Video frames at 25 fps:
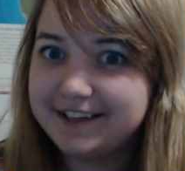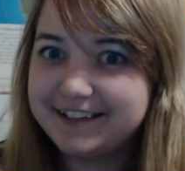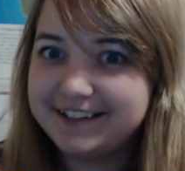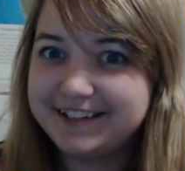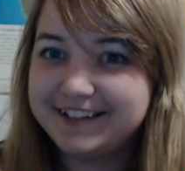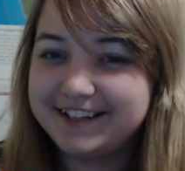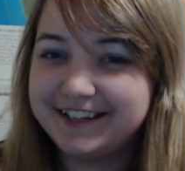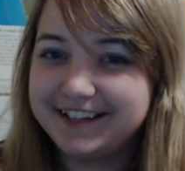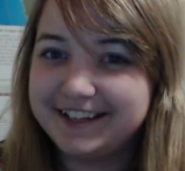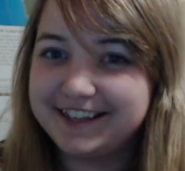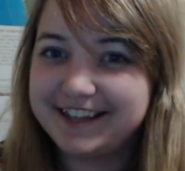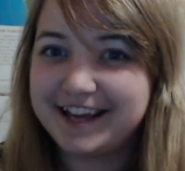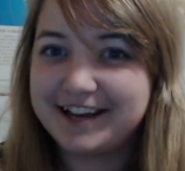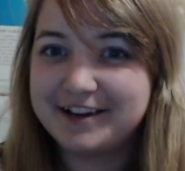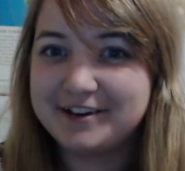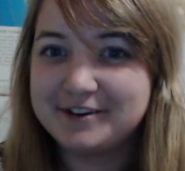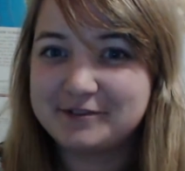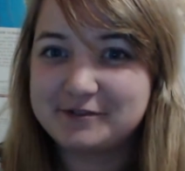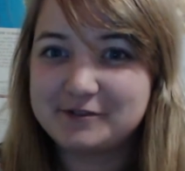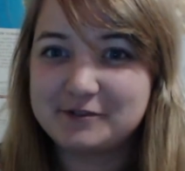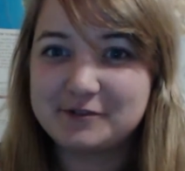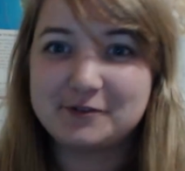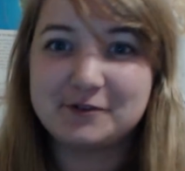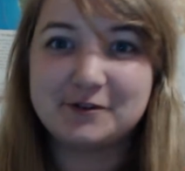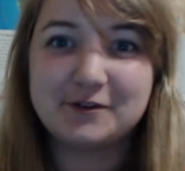to
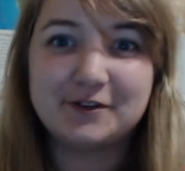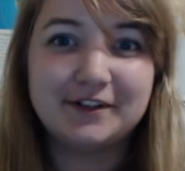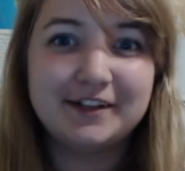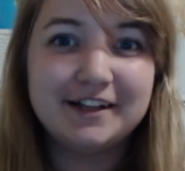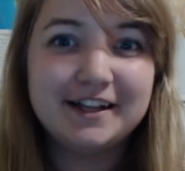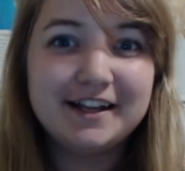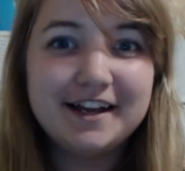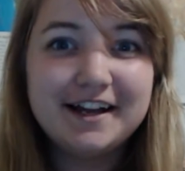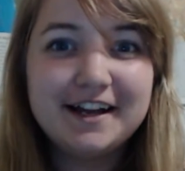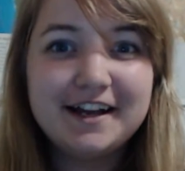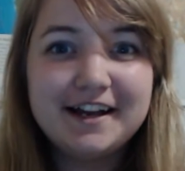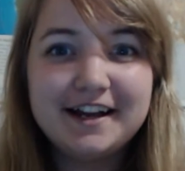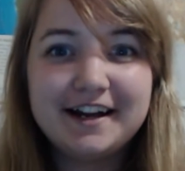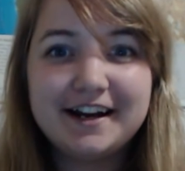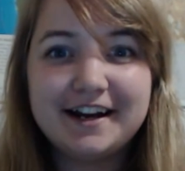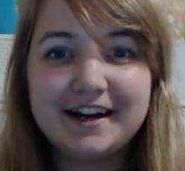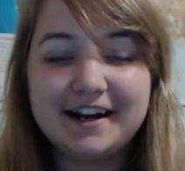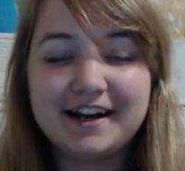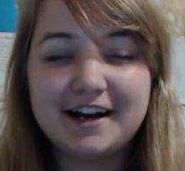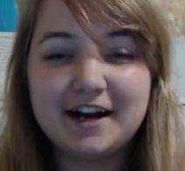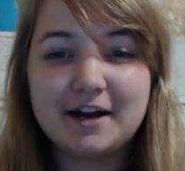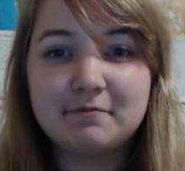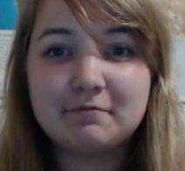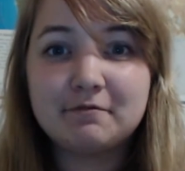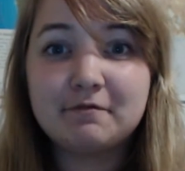that rule.
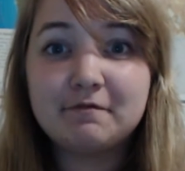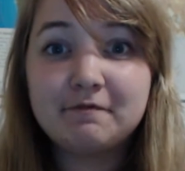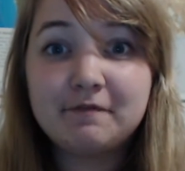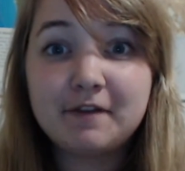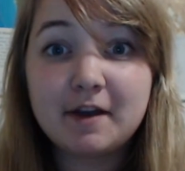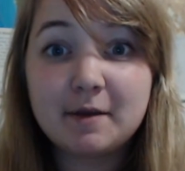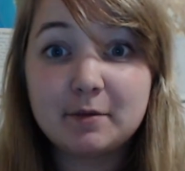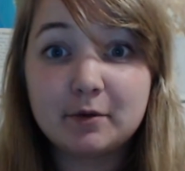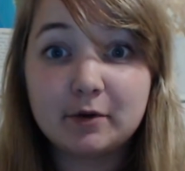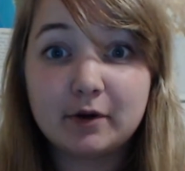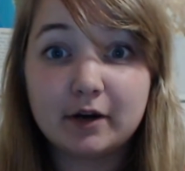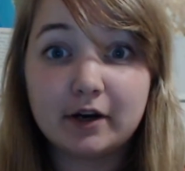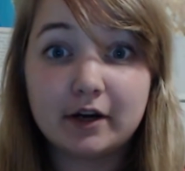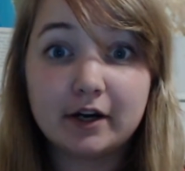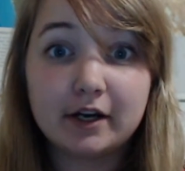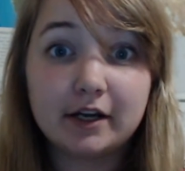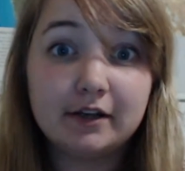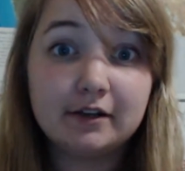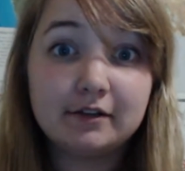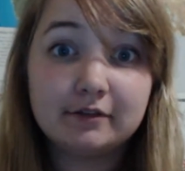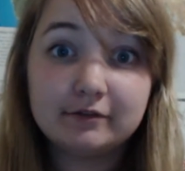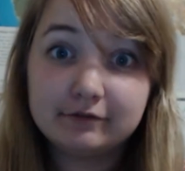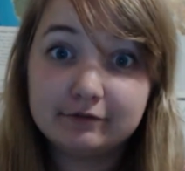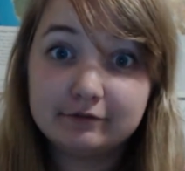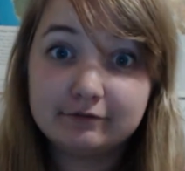
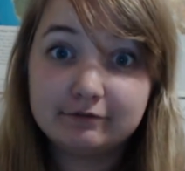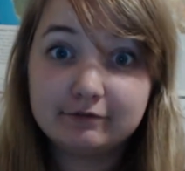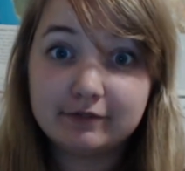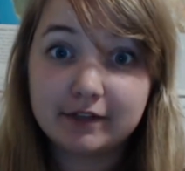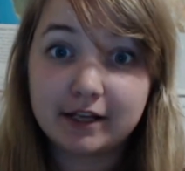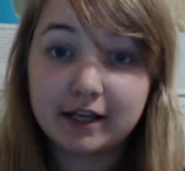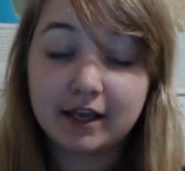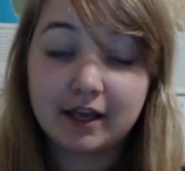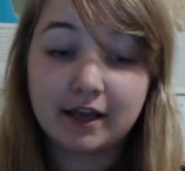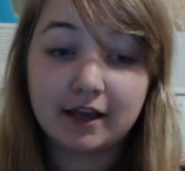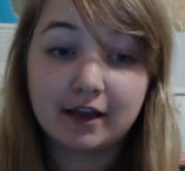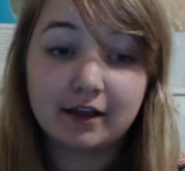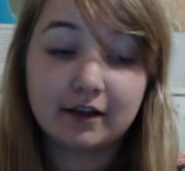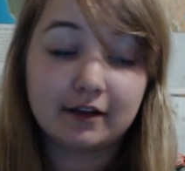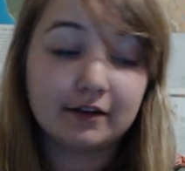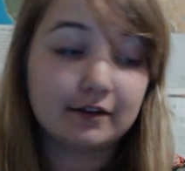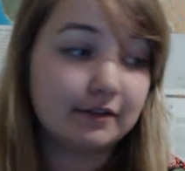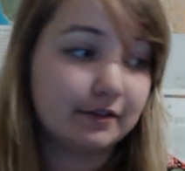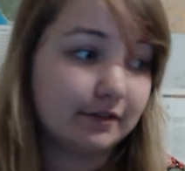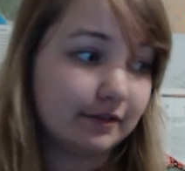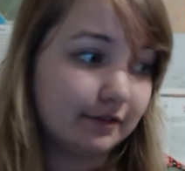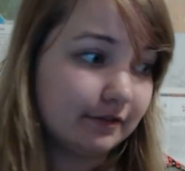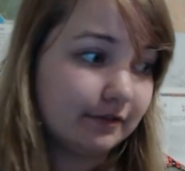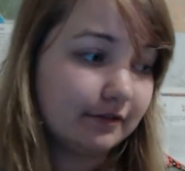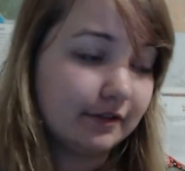February
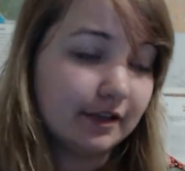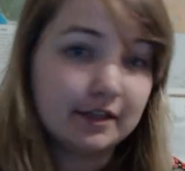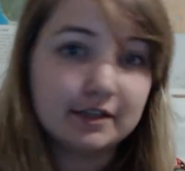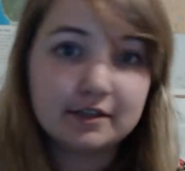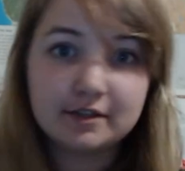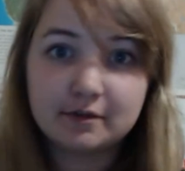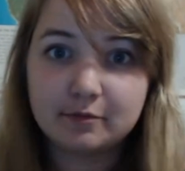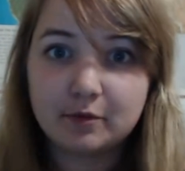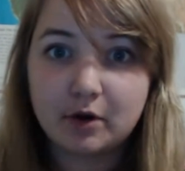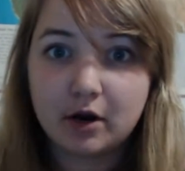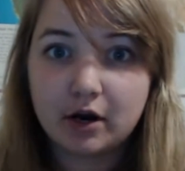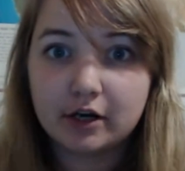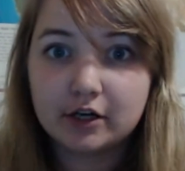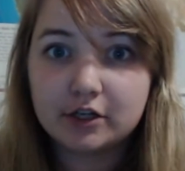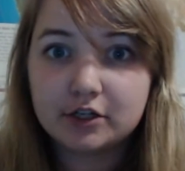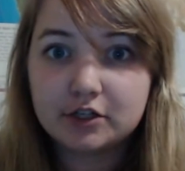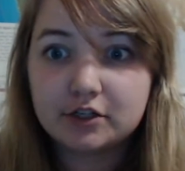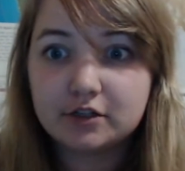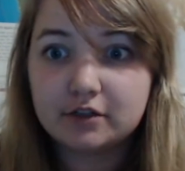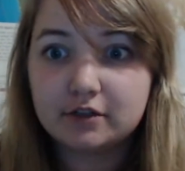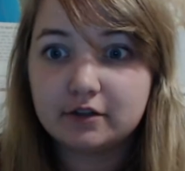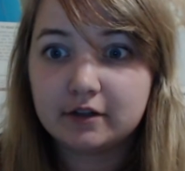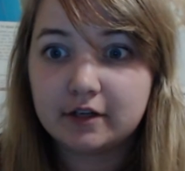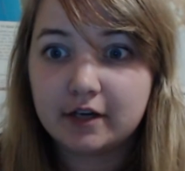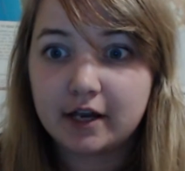and into
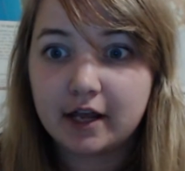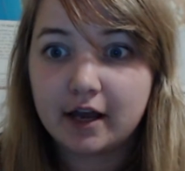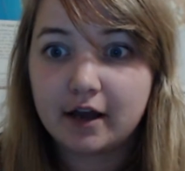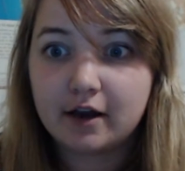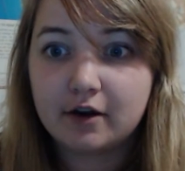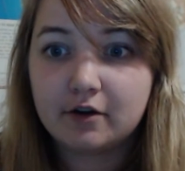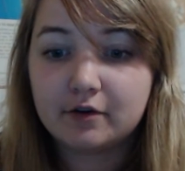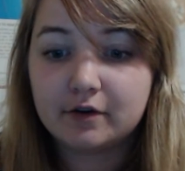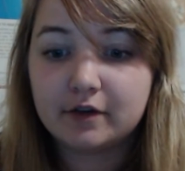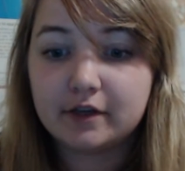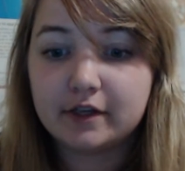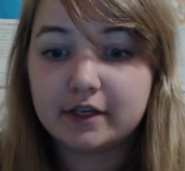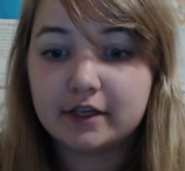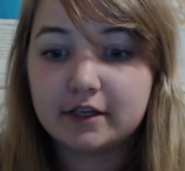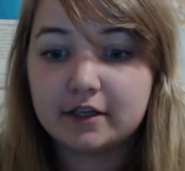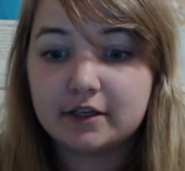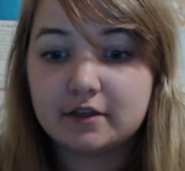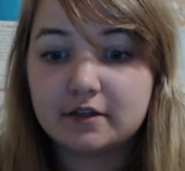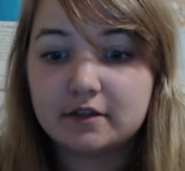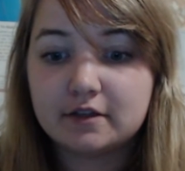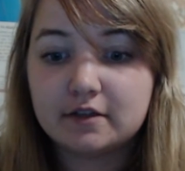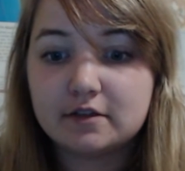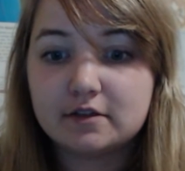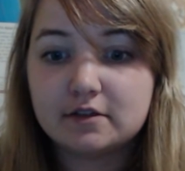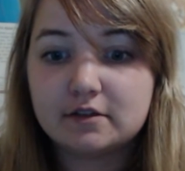March now
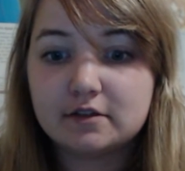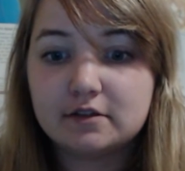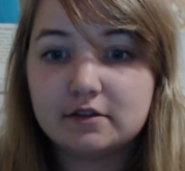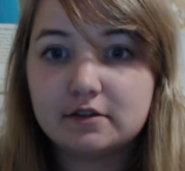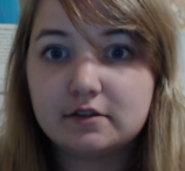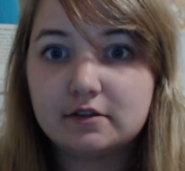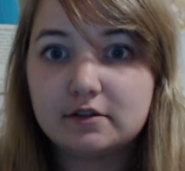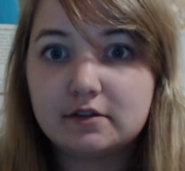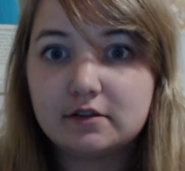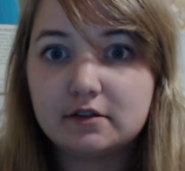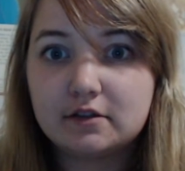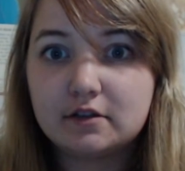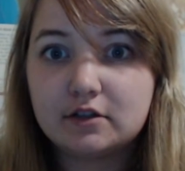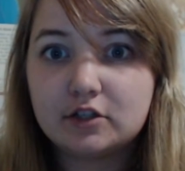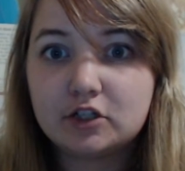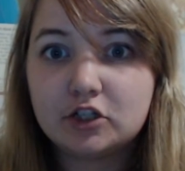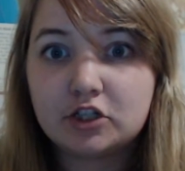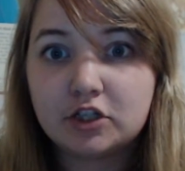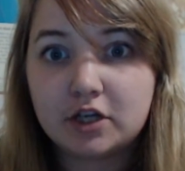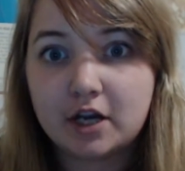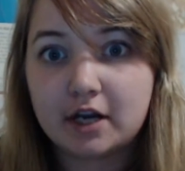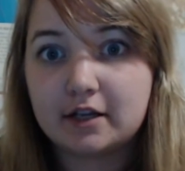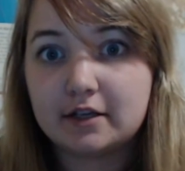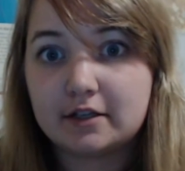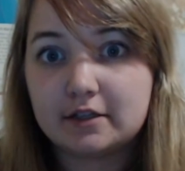is
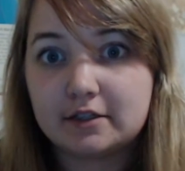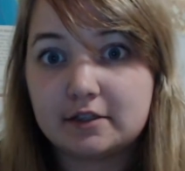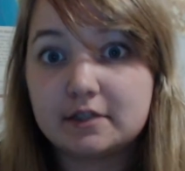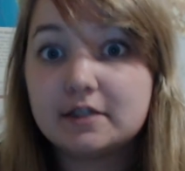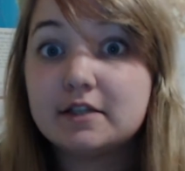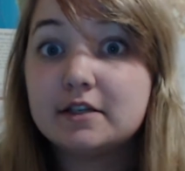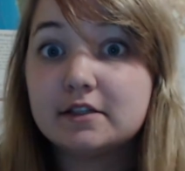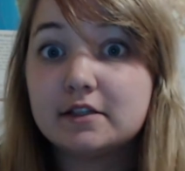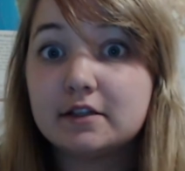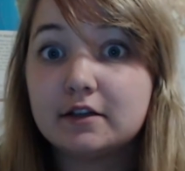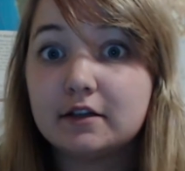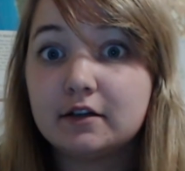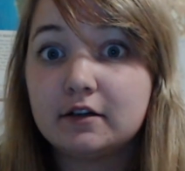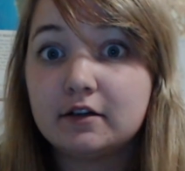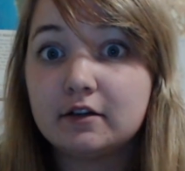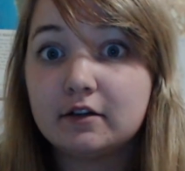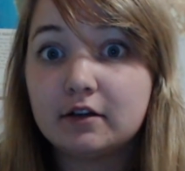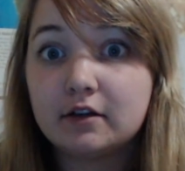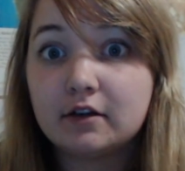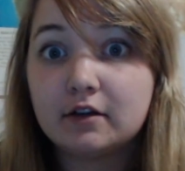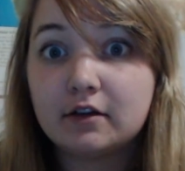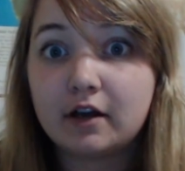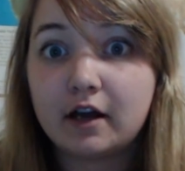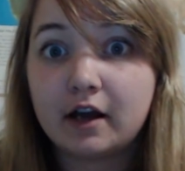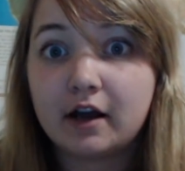shedding season
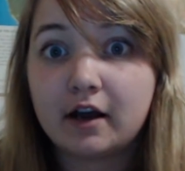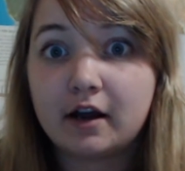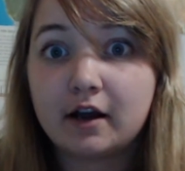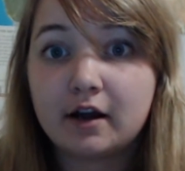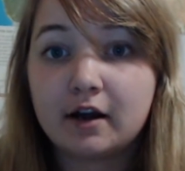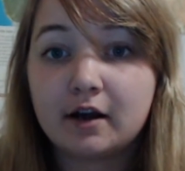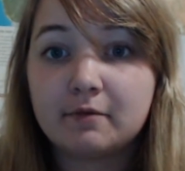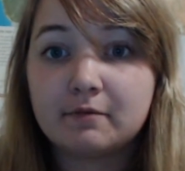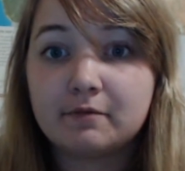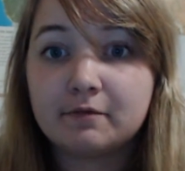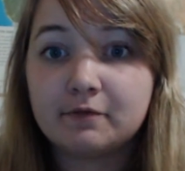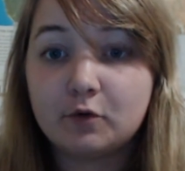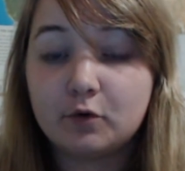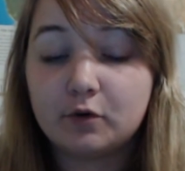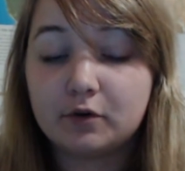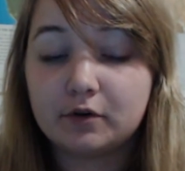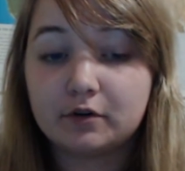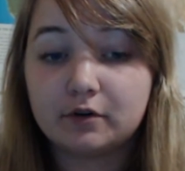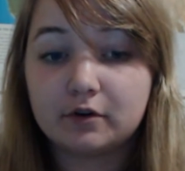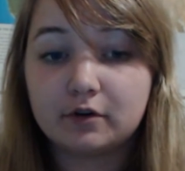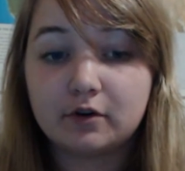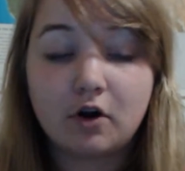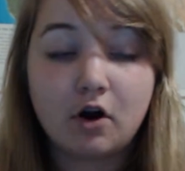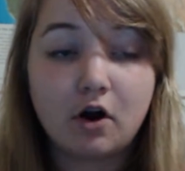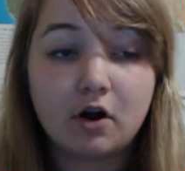
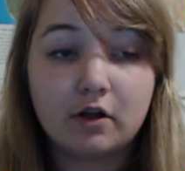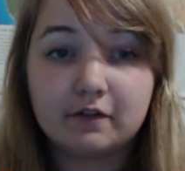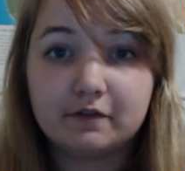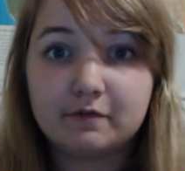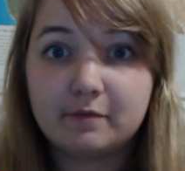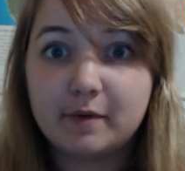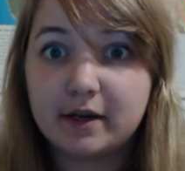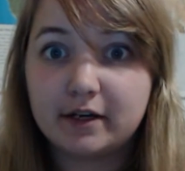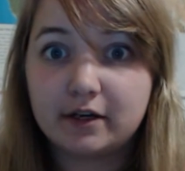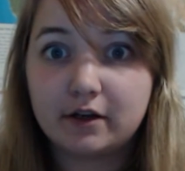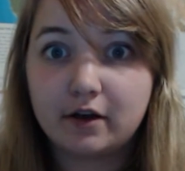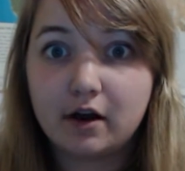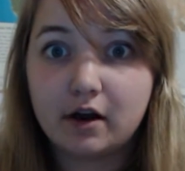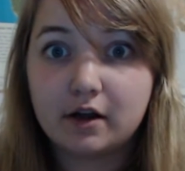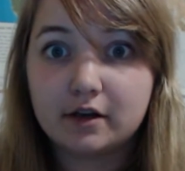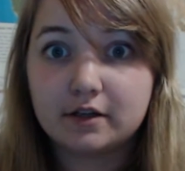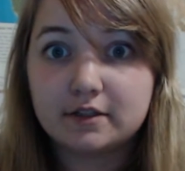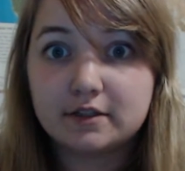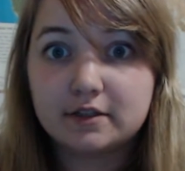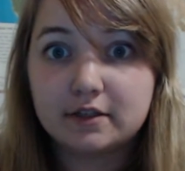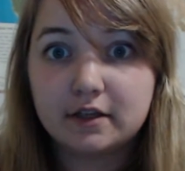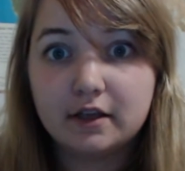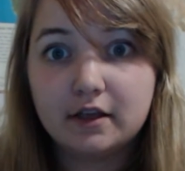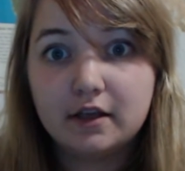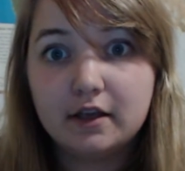for all of my
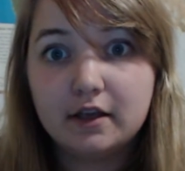dogs.